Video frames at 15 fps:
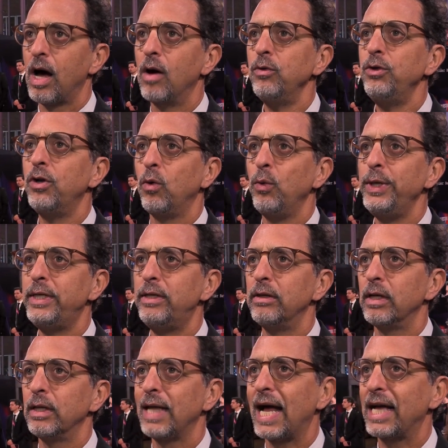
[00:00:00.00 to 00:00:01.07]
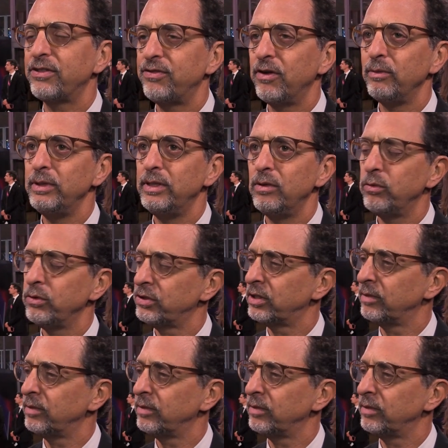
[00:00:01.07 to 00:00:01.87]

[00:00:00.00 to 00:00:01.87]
You know, the last film we did was